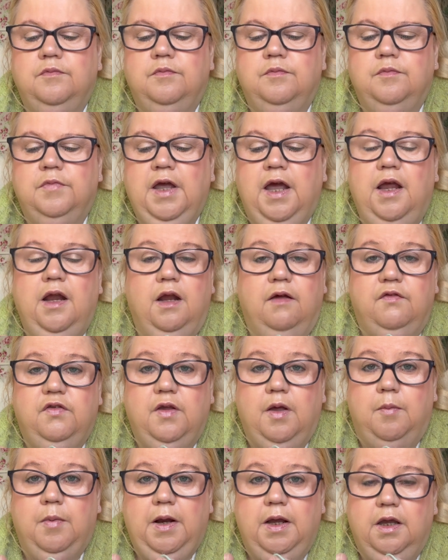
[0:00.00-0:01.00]
Kate loves
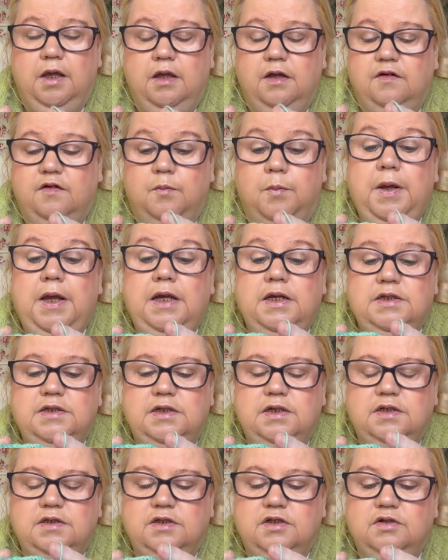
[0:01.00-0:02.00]
that blanket to
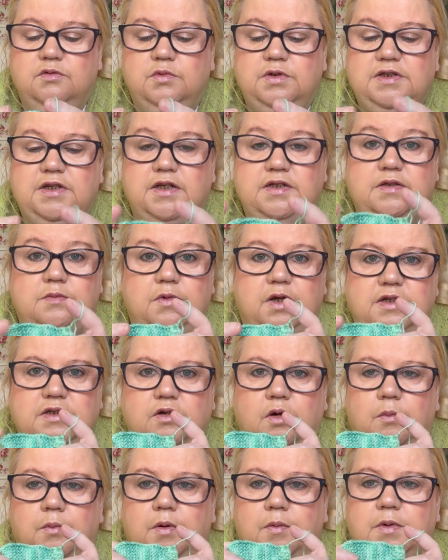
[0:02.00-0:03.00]
pieces. She always gets some nice
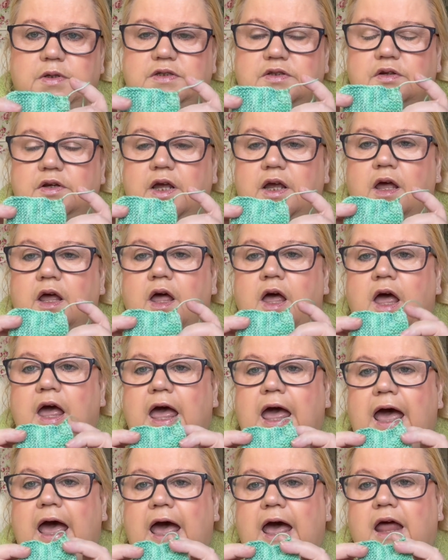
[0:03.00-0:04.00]
compliments on it.
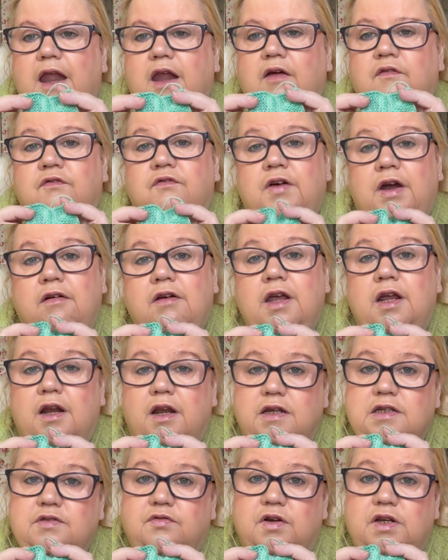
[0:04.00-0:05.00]
And a very
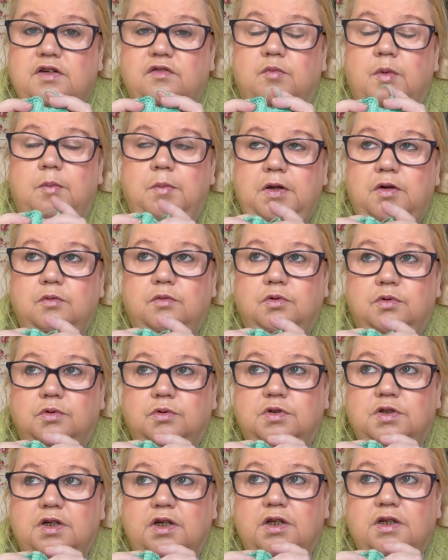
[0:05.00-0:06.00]
close friend of my middle
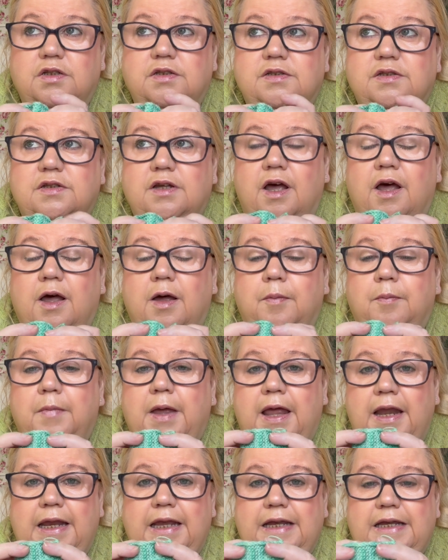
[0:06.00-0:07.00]
daughter's,
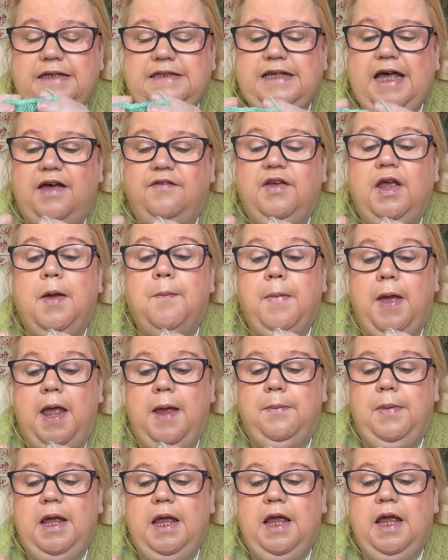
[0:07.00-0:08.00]
Ellie, is having a
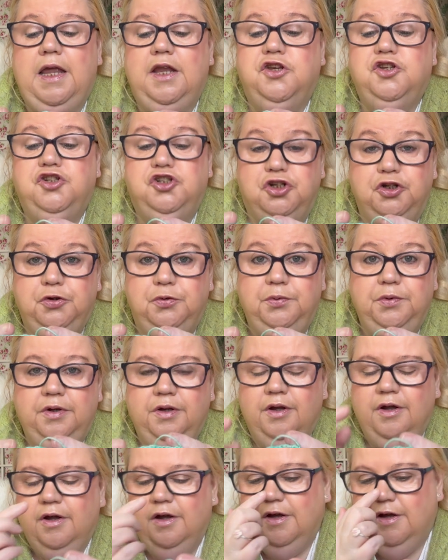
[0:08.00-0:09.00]
baby in June,
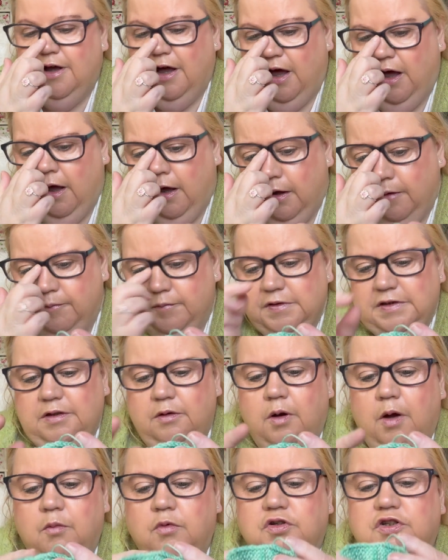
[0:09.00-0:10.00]
so
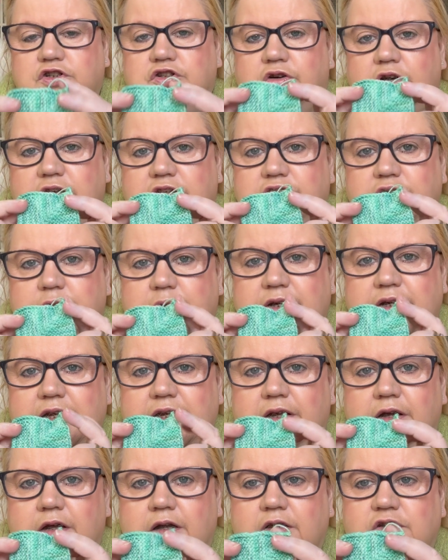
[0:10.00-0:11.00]
I want to try and
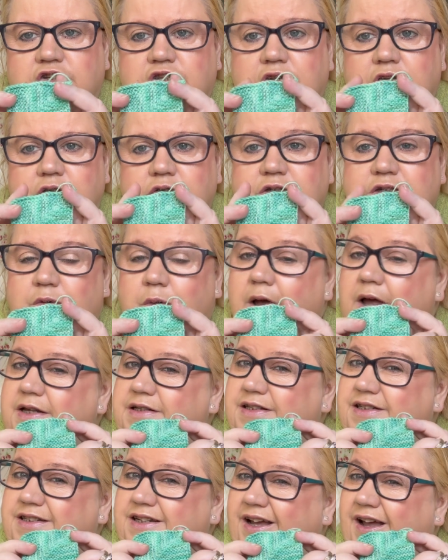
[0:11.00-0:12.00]
do 2
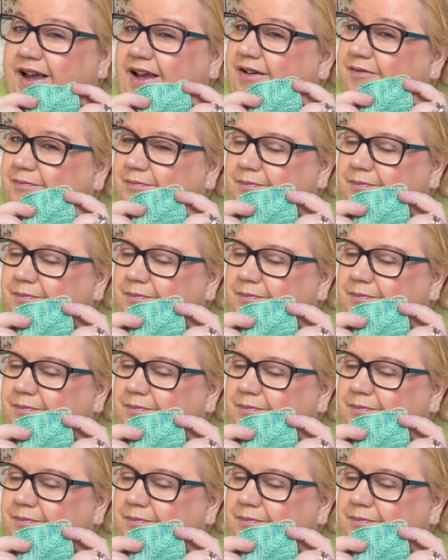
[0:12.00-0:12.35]
squares a day.